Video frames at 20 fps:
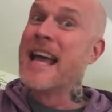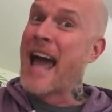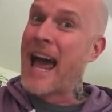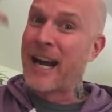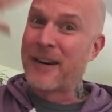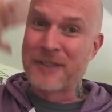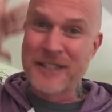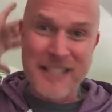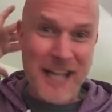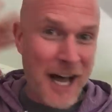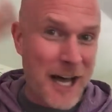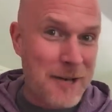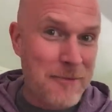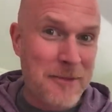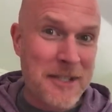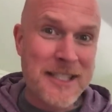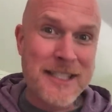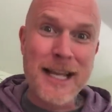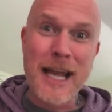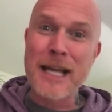And it was
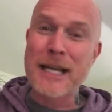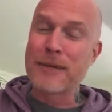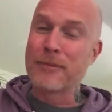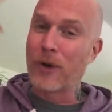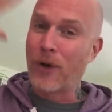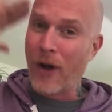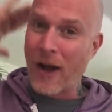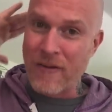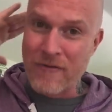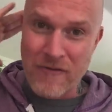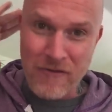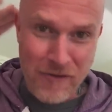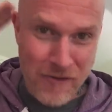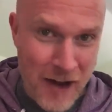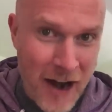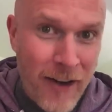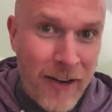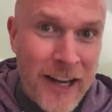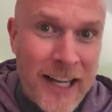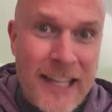unmistakable and
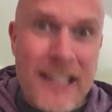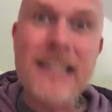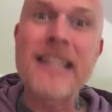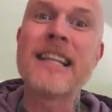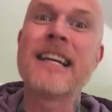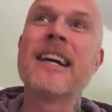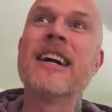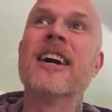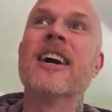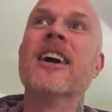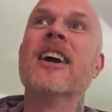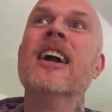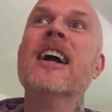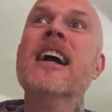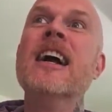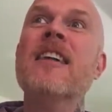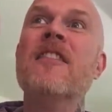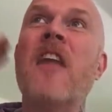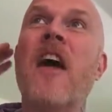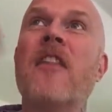very clear
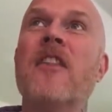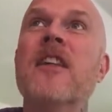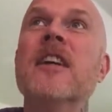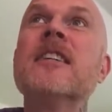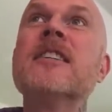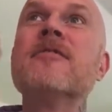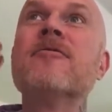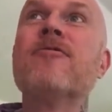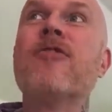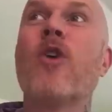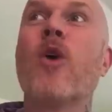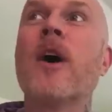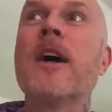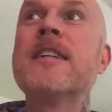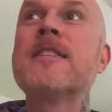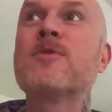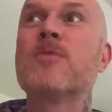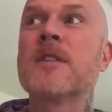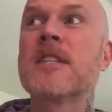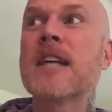that this
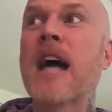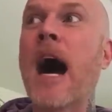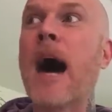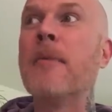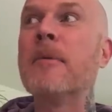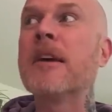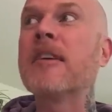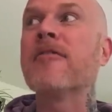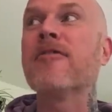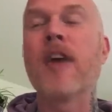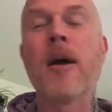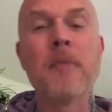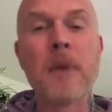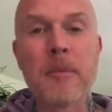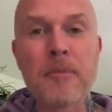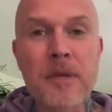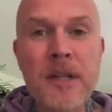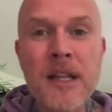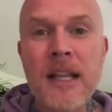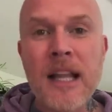voice was coming from
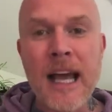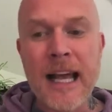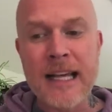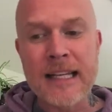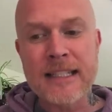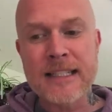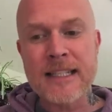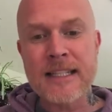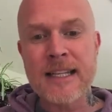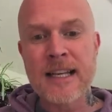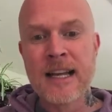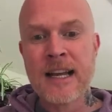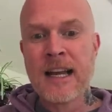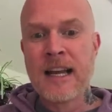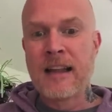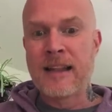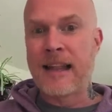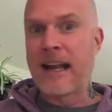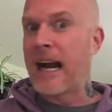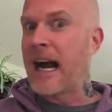a place
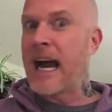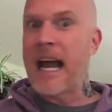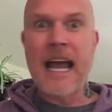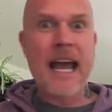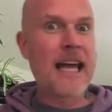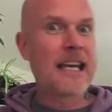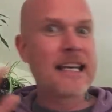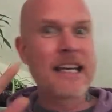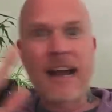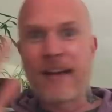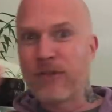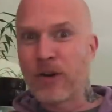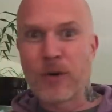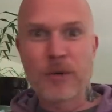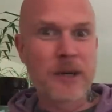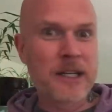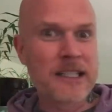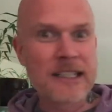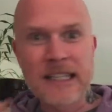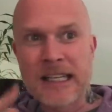that I had never
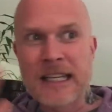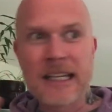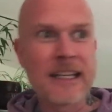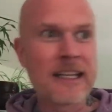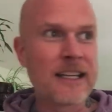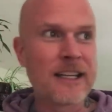really,